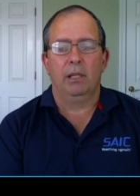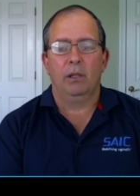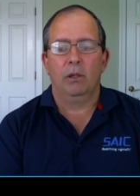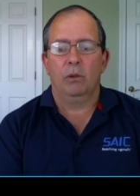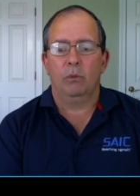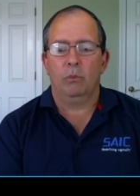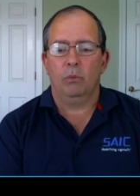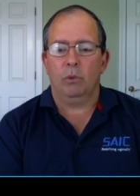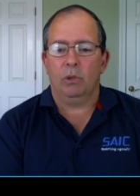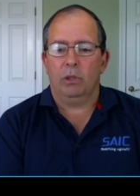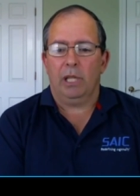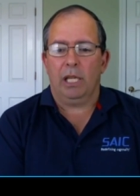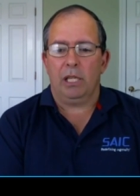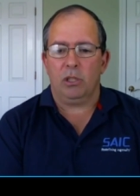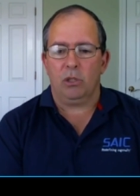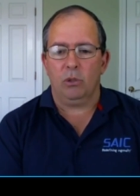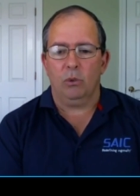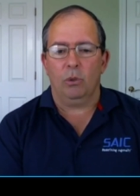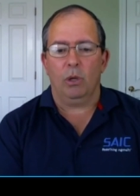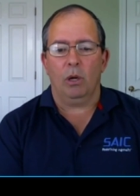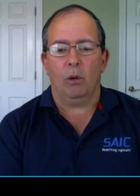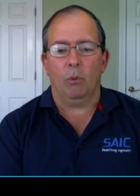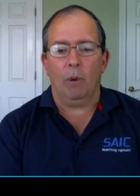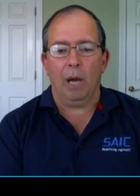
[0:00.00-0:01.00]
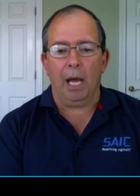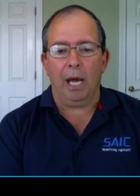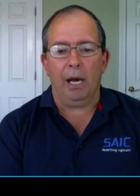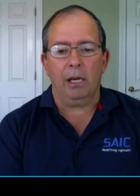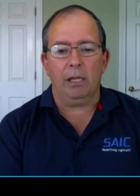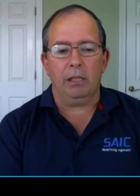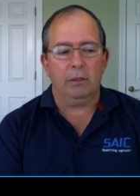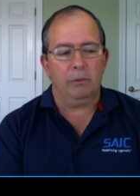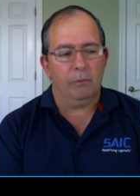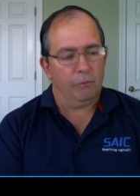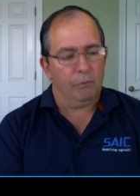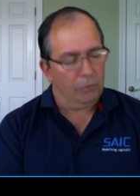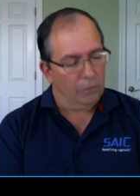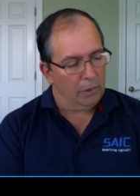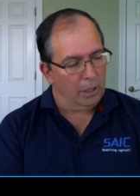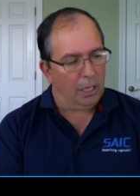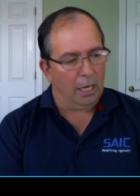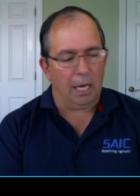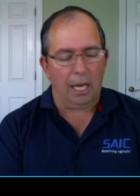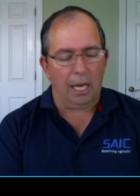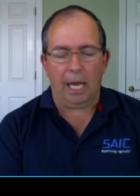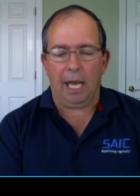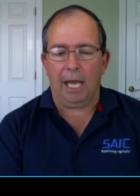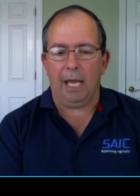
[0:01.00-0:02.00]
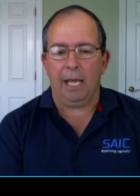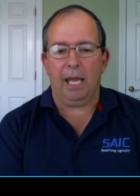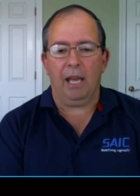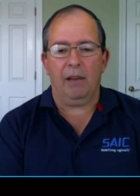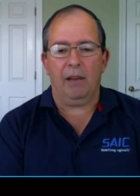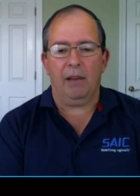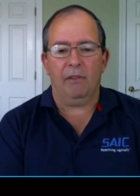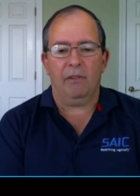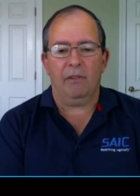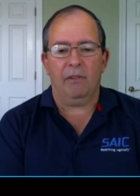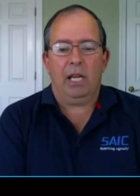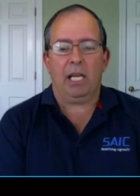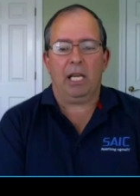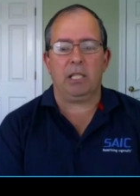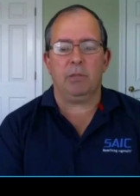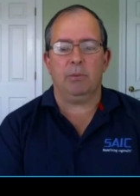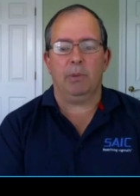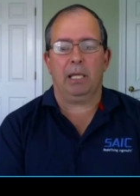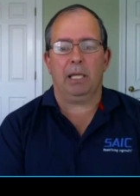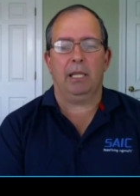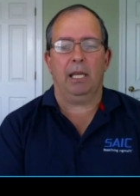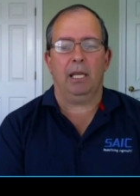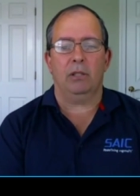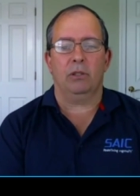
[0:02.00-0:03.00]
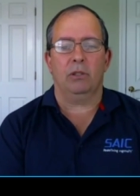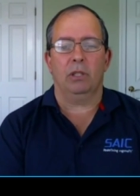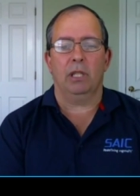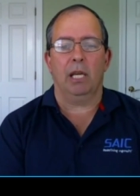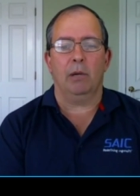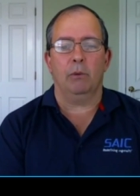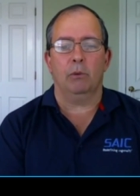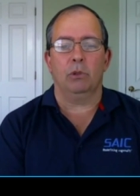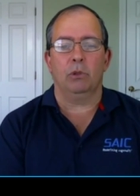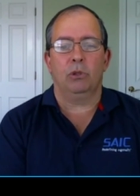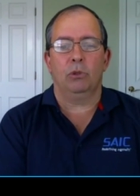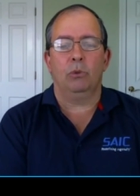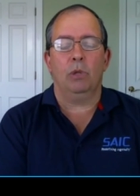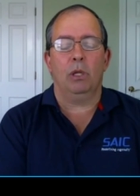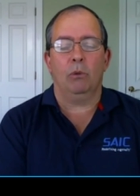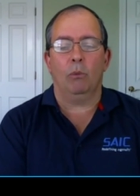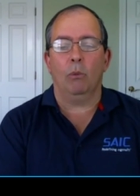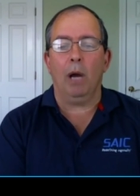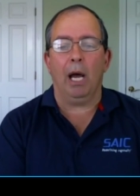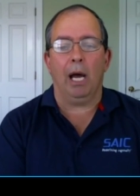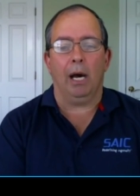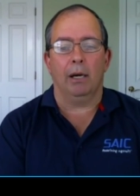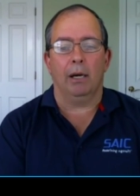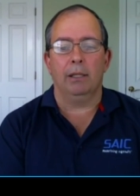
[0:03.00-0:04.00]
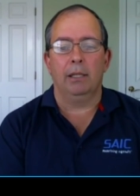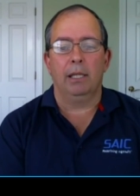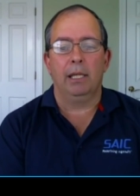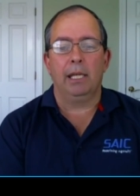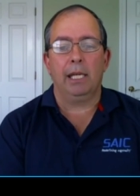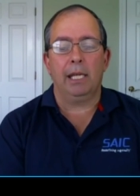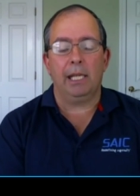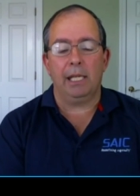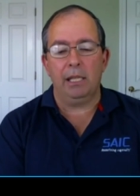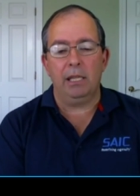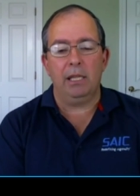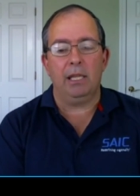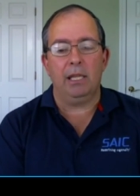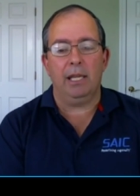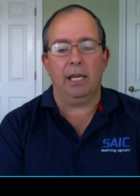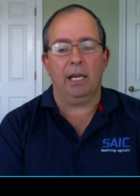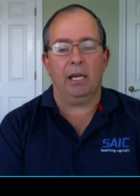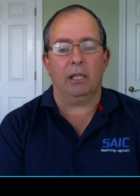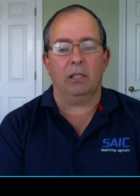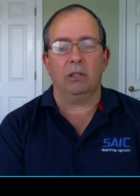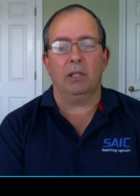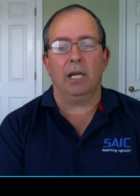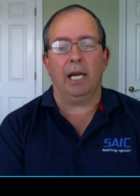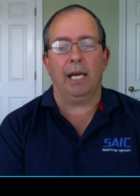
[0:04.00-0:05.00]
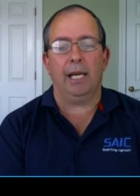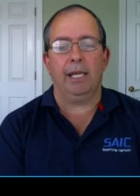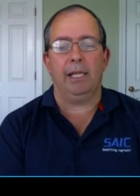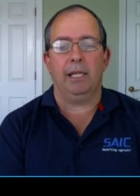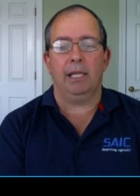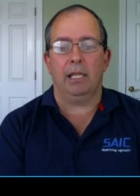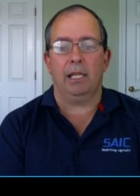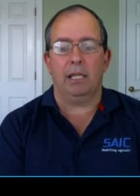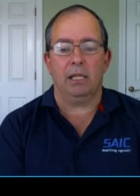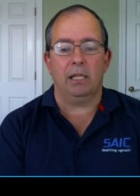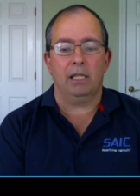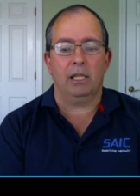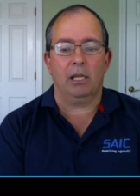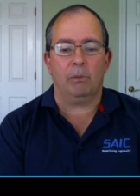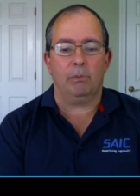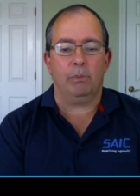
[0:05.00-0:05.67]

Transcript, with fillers: Will they do it well? Mm-hmm. I have every expectation they will do it well in their light, in their